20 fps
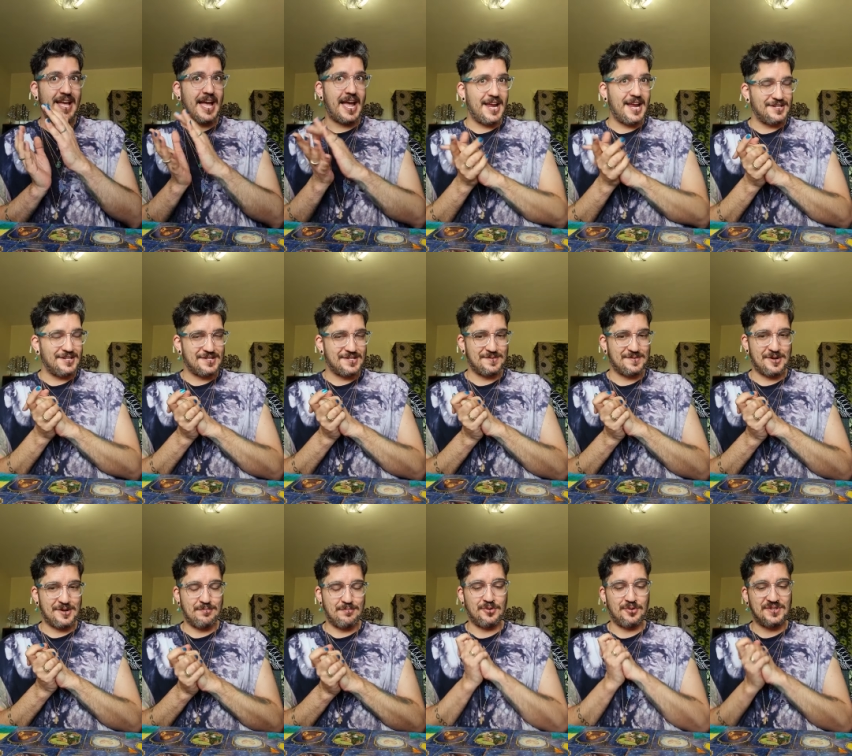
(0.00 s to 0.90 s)

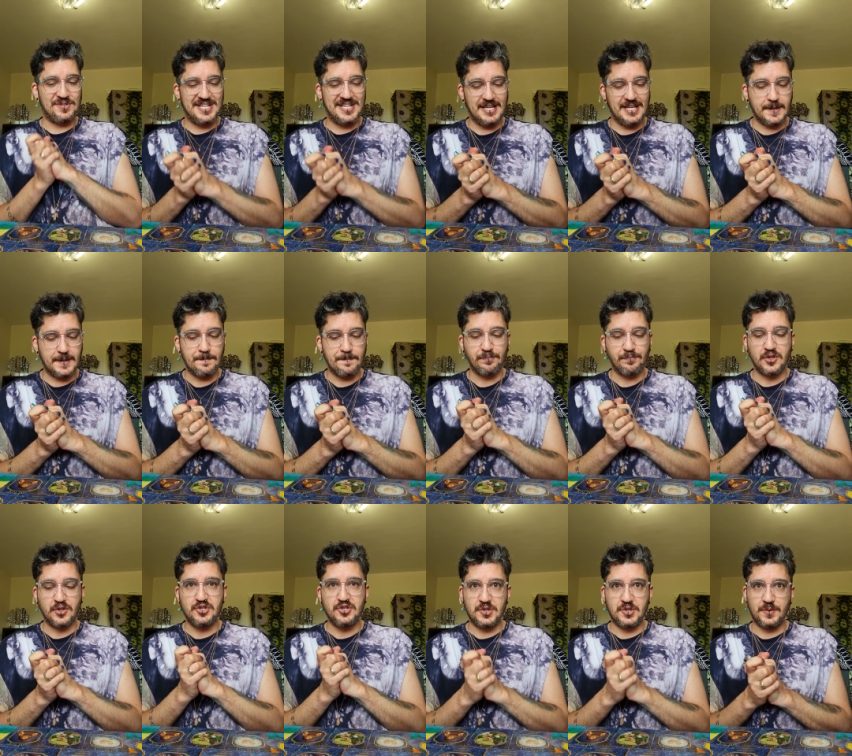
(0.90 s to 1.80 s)
H2O Boutique
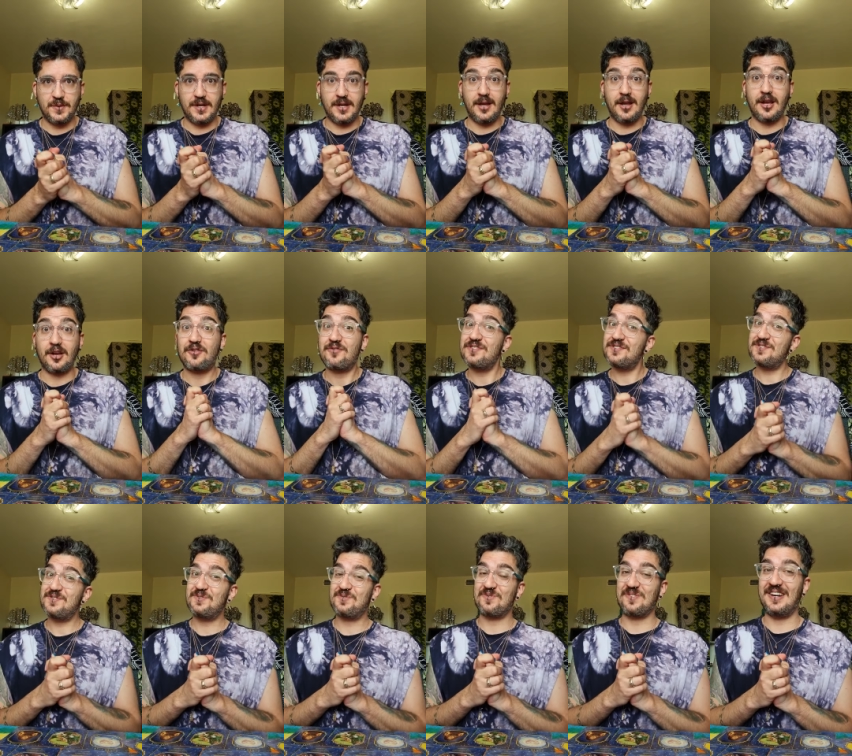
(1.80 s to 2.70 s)
doing
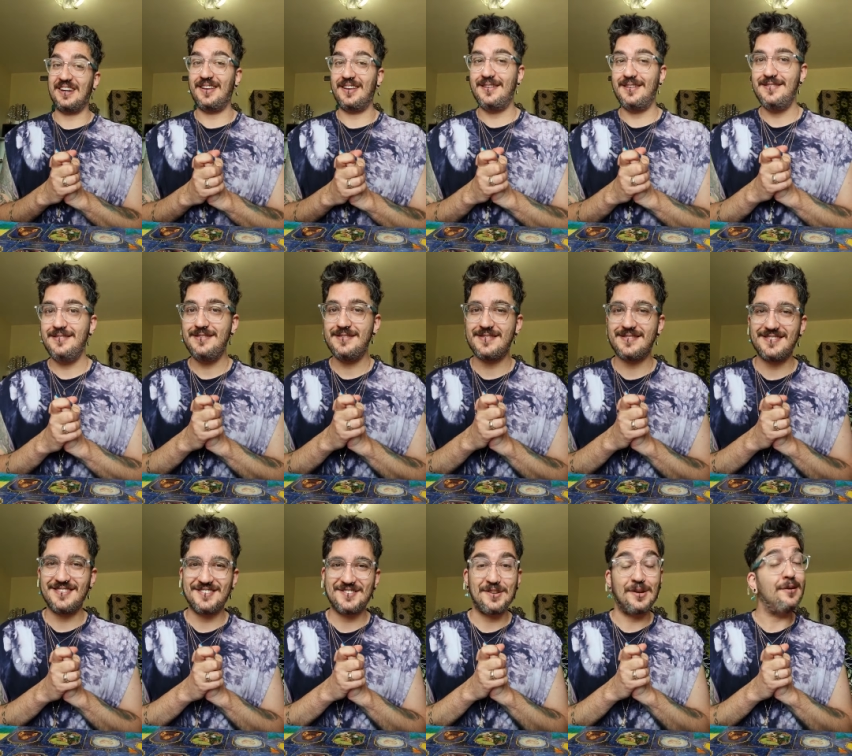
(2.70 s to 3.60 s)
crystal readings.
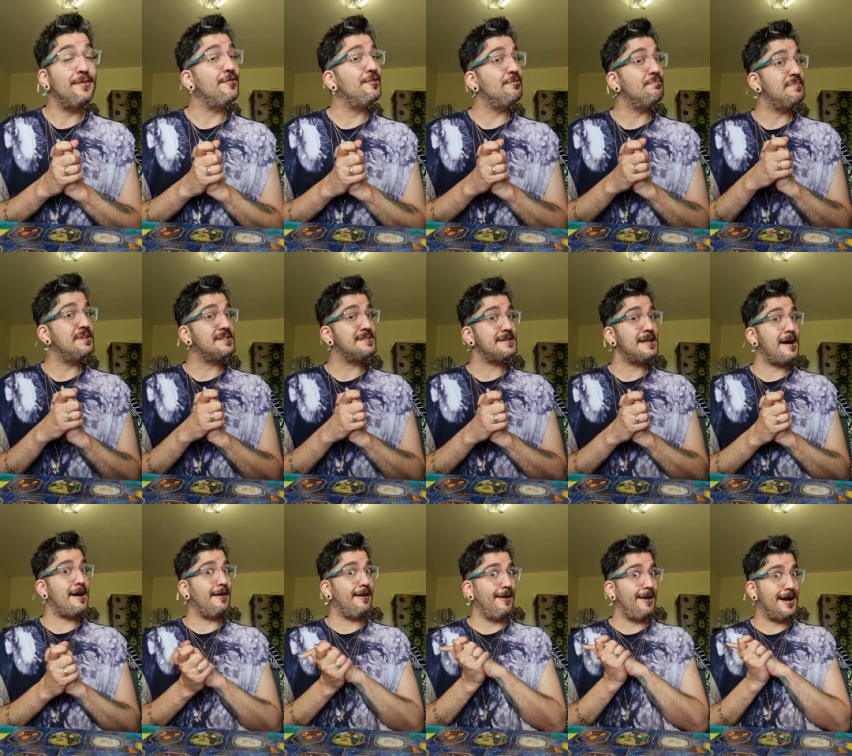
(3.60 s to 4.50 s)
So if you missed
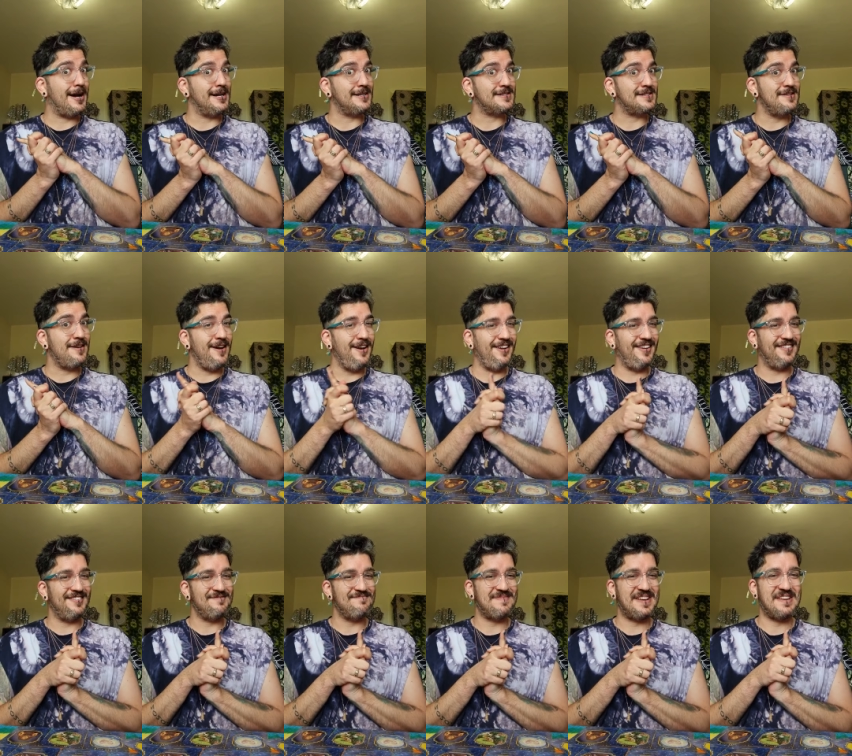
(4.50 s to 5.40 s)
out last night,
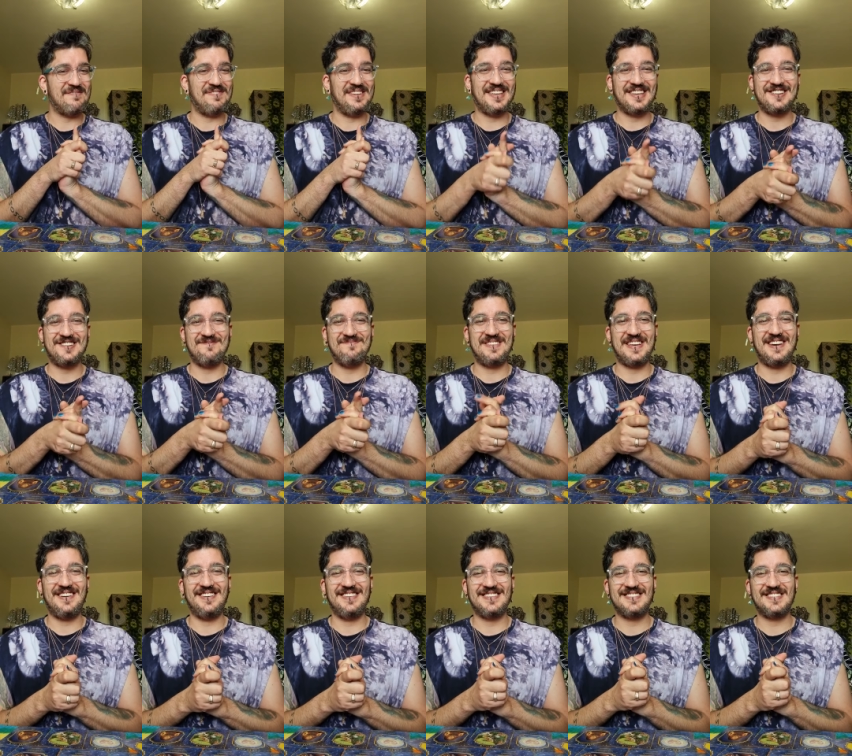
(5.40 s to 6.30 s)
maybe come
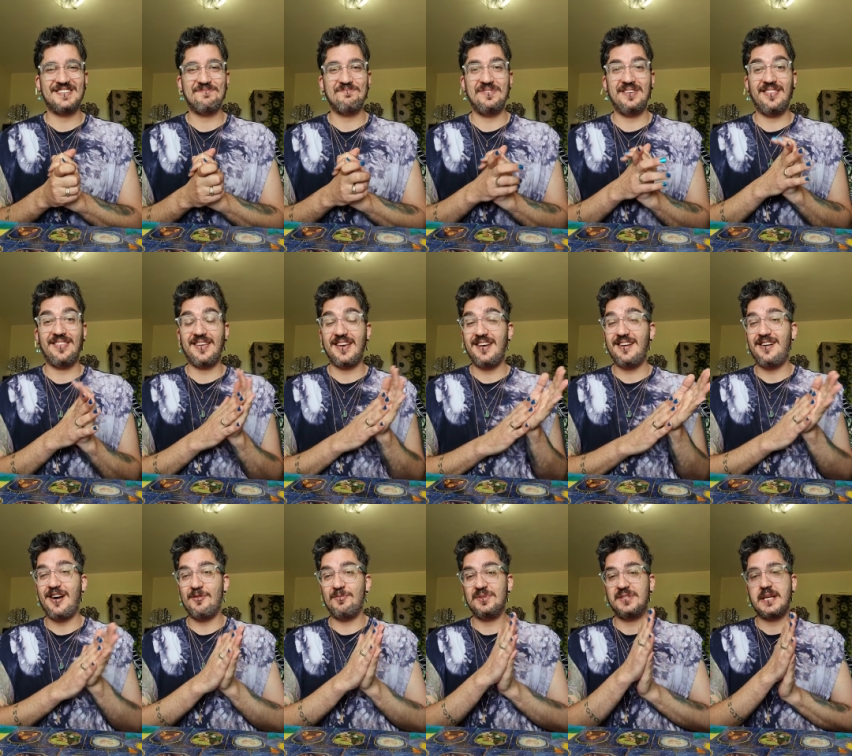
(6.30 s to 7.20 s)
down and see me there.
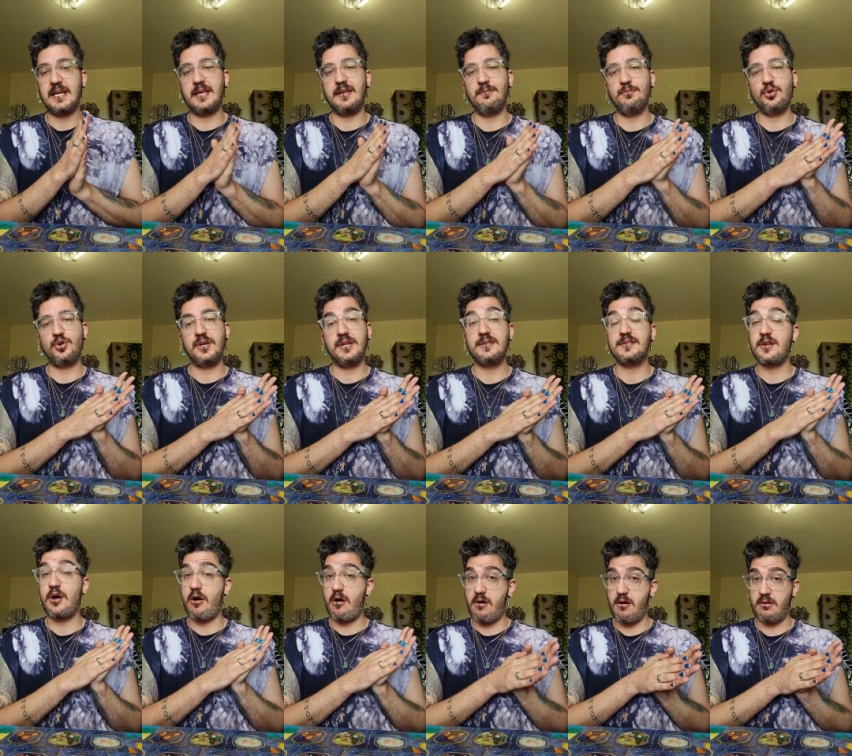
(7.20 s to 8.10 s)
I'll be taking bookings
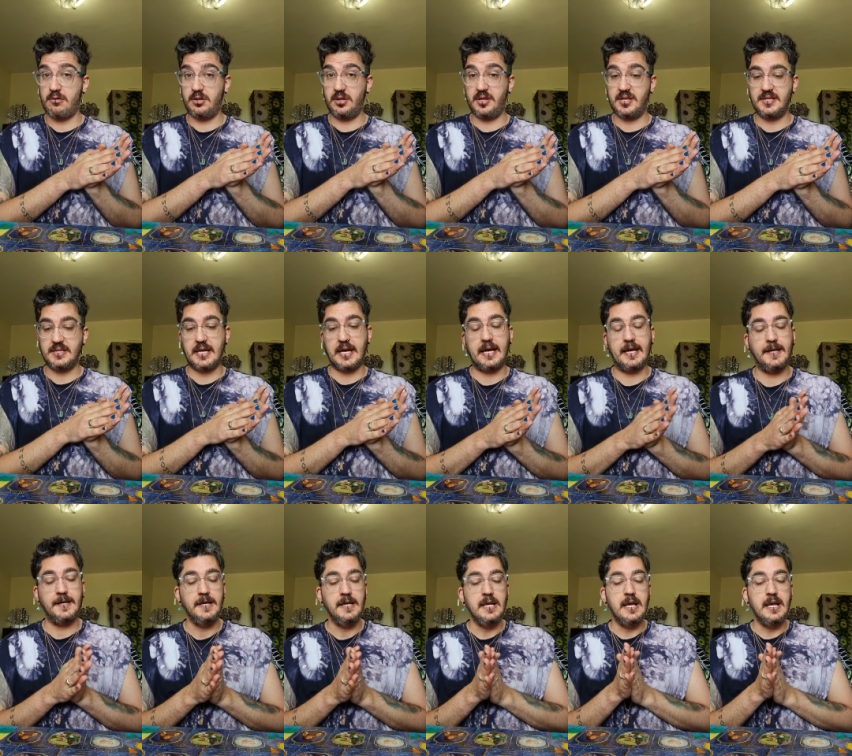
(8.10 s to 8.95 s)
on the day.